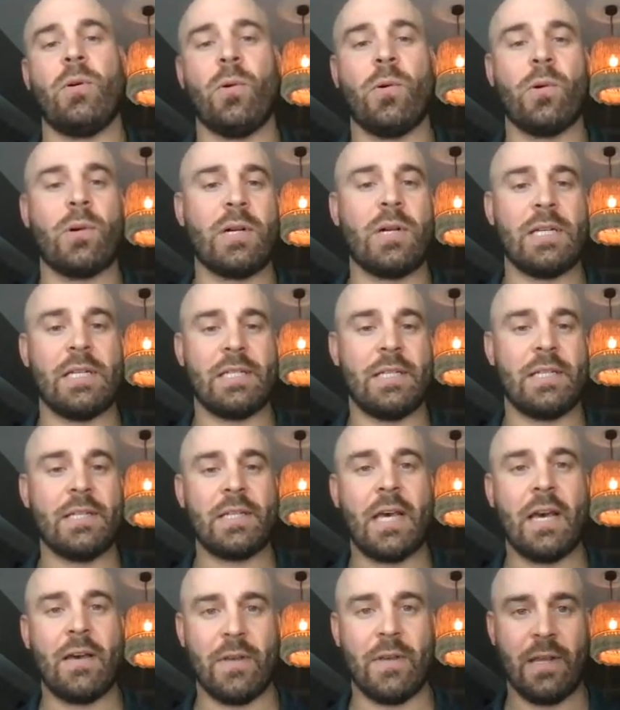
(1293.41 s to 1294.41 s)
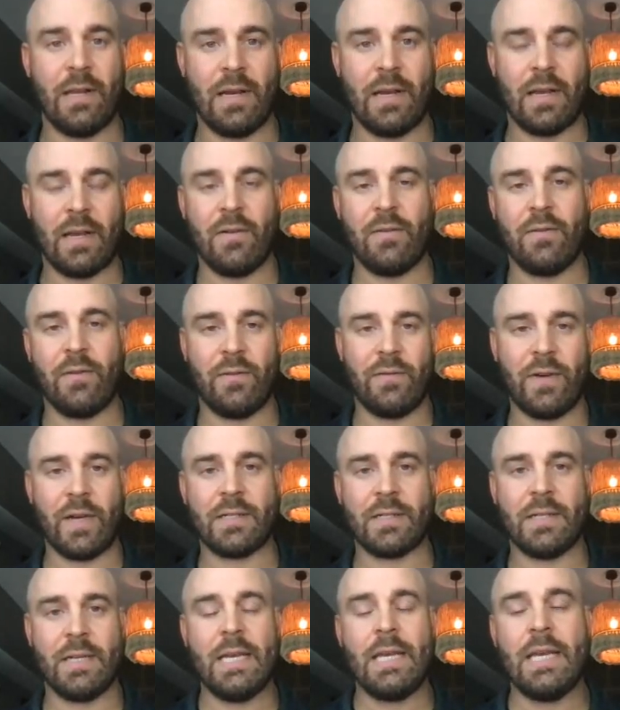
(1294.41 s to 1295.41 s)
or is this having a negative
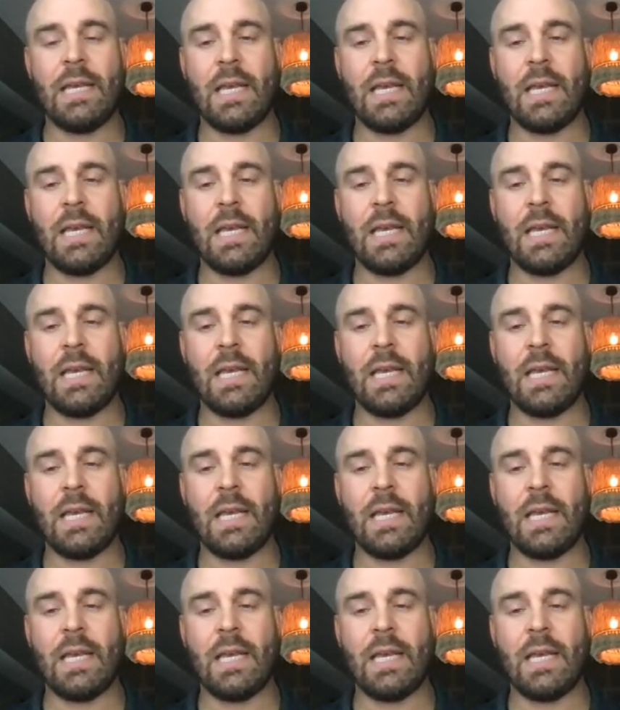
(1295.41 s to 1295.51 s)
effect?